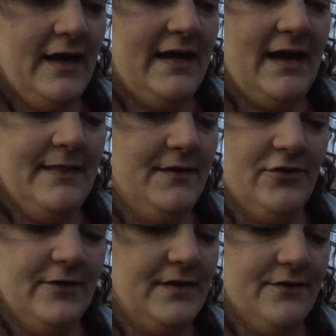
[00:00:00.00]
I, I
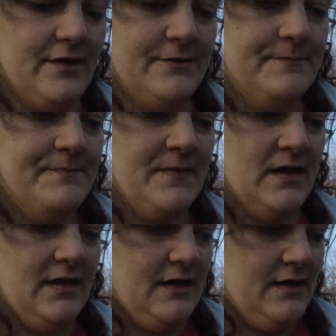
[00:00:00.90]
literally don't know.
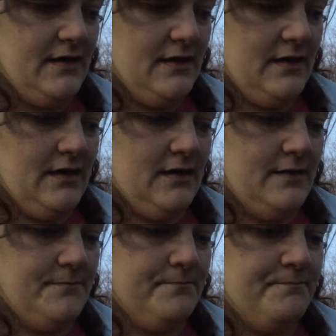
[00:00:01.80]

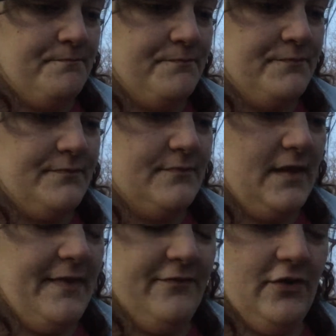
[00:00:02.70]
Um,
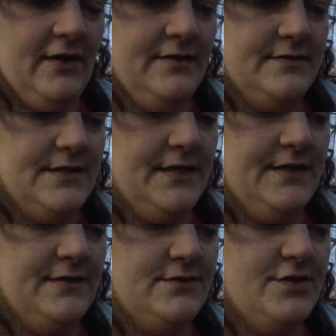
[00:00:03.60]
in the front,
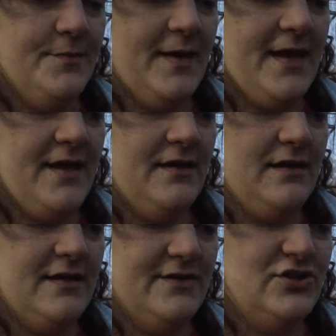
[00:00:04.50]
two by
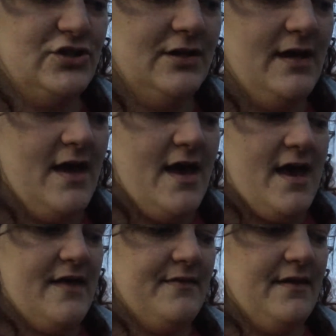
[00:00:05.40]
eight ish.
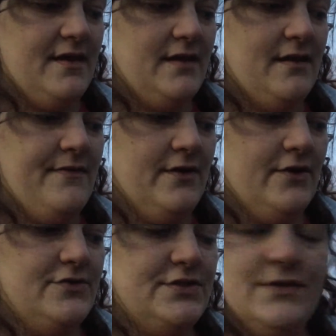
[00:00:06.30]
And then there
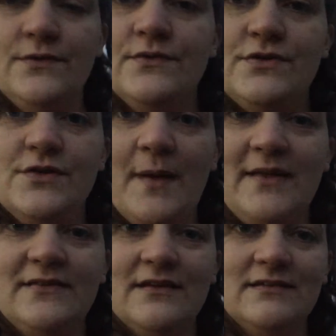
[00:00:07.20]
are two two
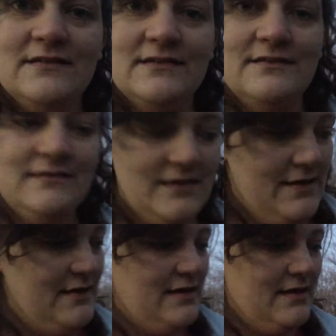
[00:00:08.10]
by sixes
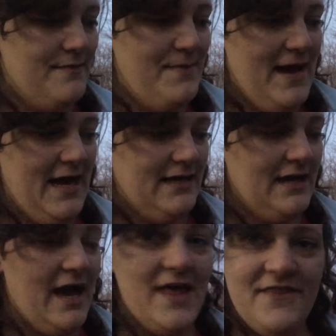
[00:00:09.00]
in the back,
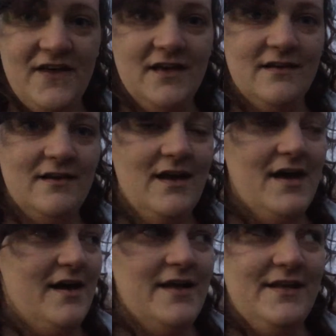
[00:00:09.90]
I think.
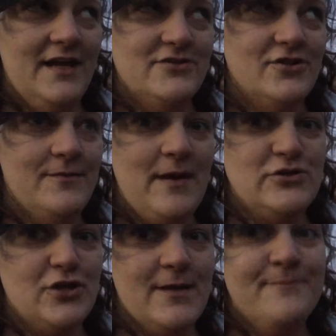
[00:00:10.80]
I didn't actually
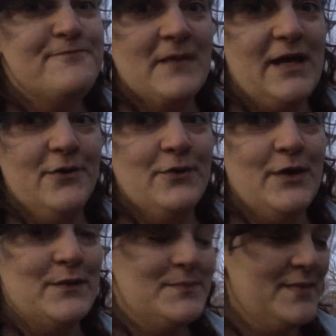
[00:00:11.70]
measure them. I don't know.